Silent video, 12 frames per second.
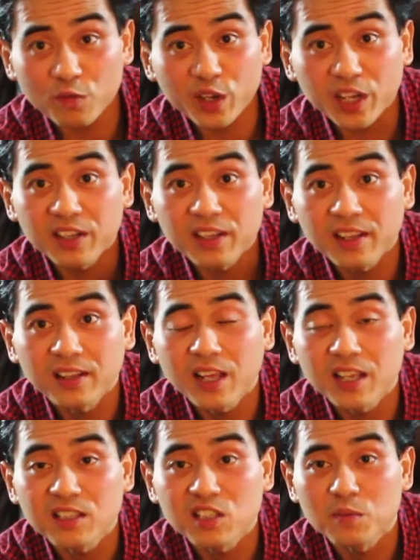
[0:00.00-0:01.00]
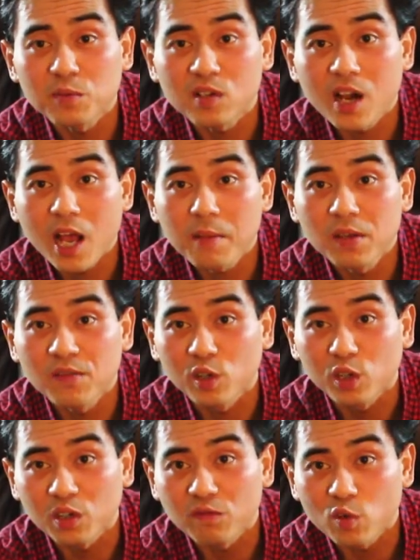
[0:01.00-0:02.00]
forget to hit like and subscribe if you're
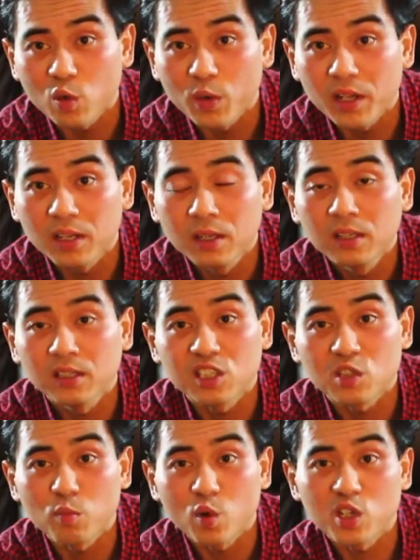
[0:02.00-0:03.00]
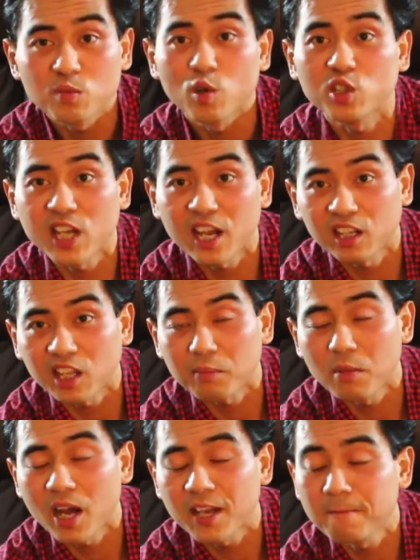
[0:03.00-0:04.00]
looking for a way to support a small channel like
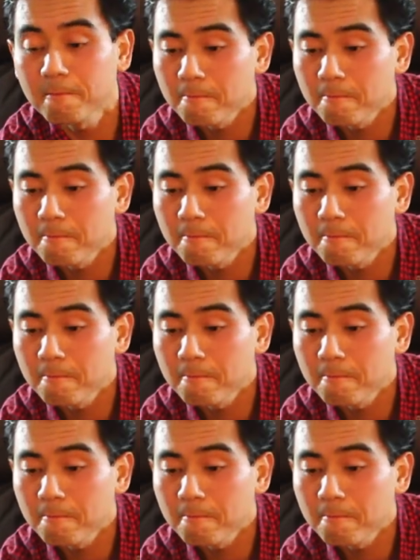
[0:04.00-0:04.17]
mine.